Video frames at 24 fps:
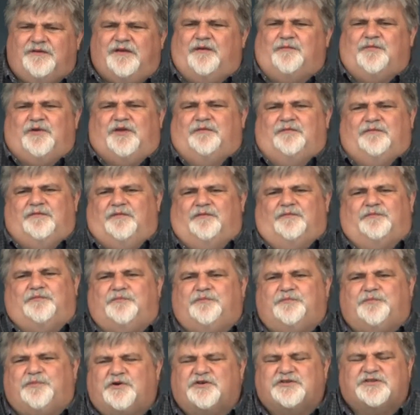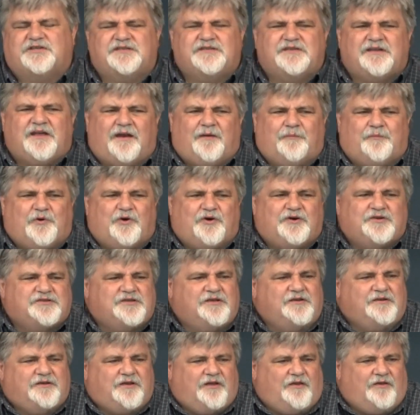I mean, person's not a
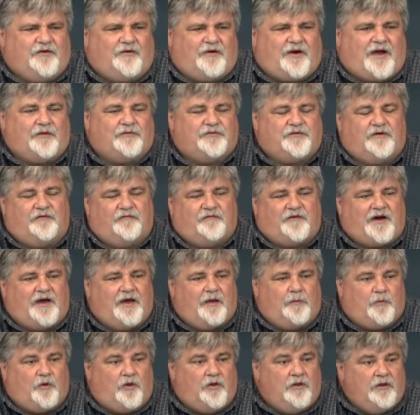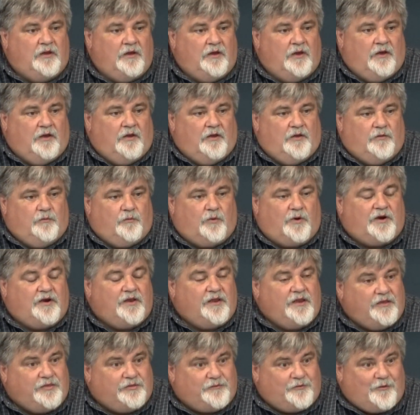person until they're out there viable. What are
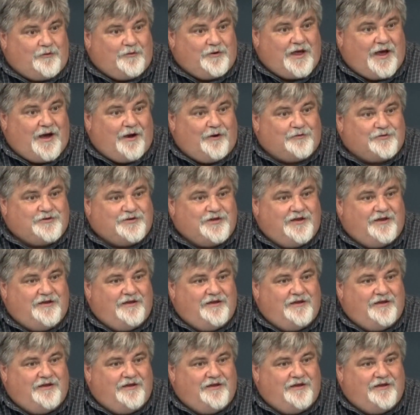they throwing out?